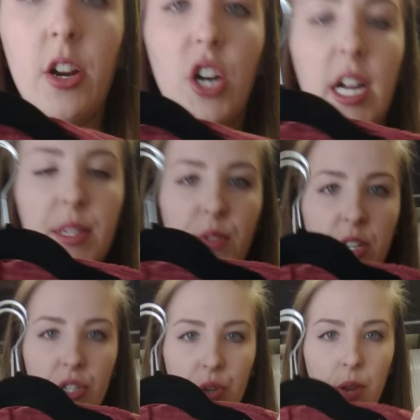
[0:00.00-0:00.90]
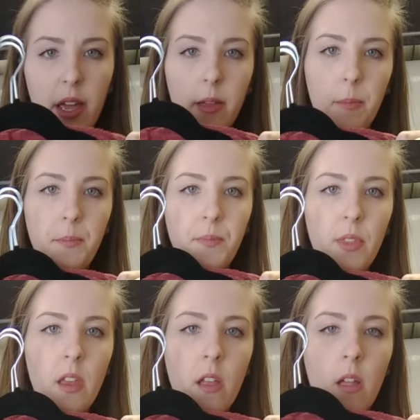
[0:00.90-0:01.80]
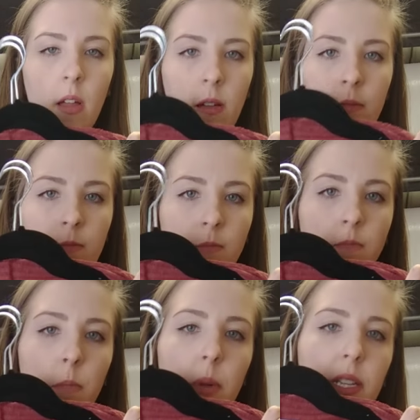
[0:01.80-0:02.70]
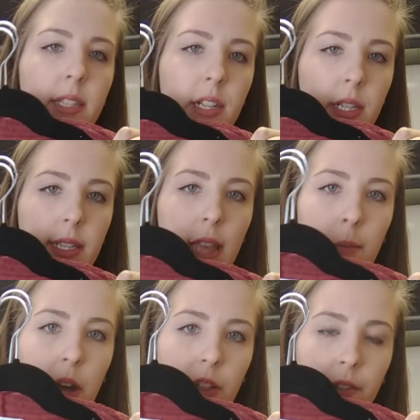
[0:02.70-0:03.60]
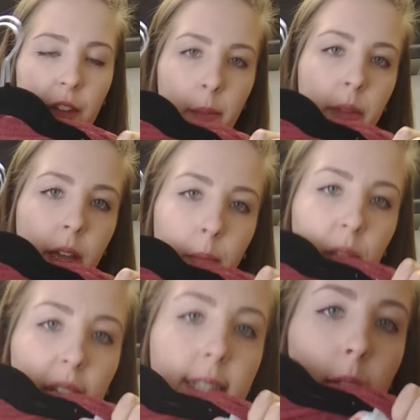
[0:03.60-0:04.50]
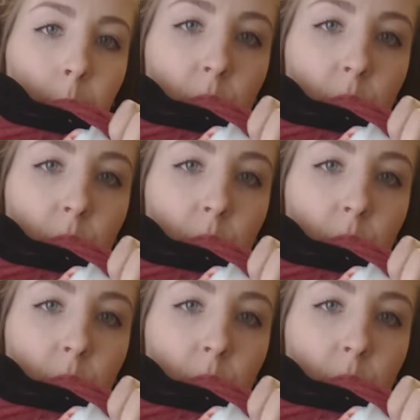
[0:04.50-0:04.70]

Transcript: cross front tunic, but it's still in the same color family. It plays up